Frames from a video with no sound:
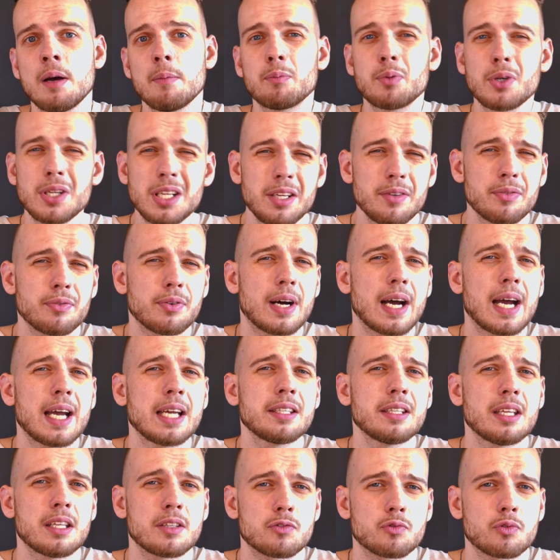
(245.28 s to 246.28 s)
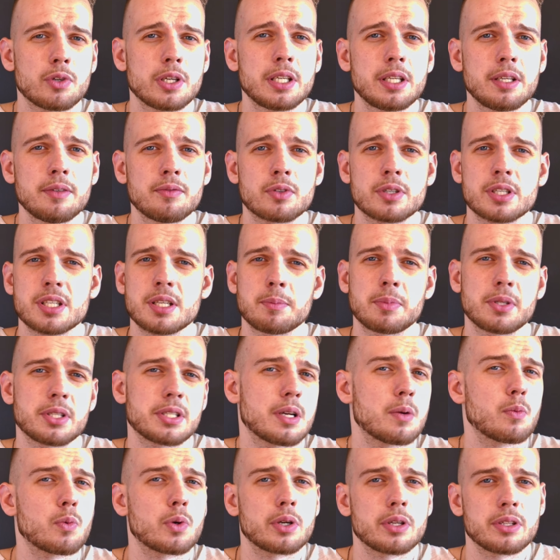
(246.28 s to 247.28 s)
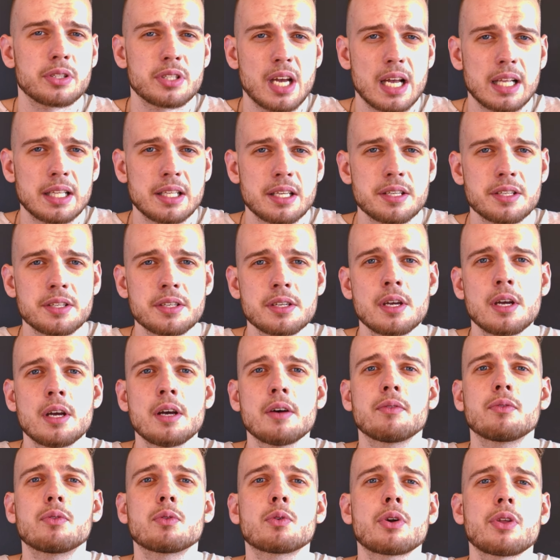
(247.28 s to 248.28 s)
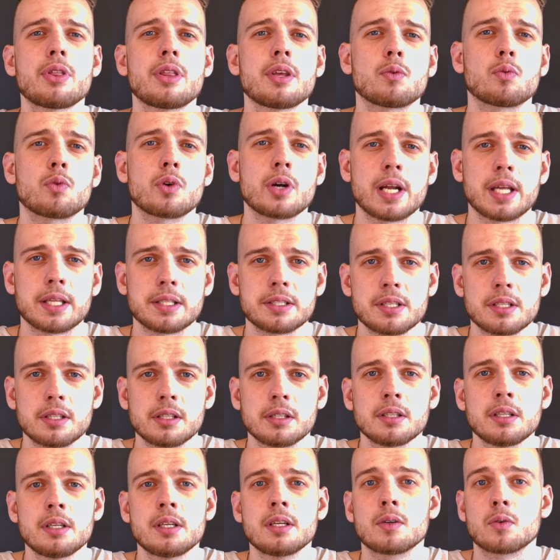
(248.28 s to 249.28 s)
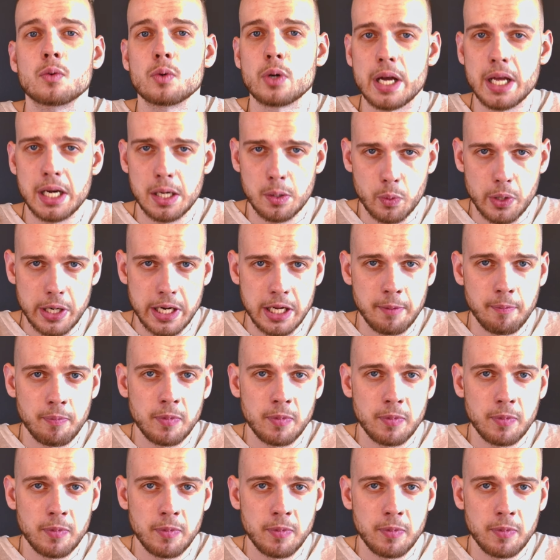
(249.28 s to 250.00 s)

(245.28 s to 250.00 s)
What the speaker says: pretty fine and ready, for example, somewhere in Dallas for the rental right away.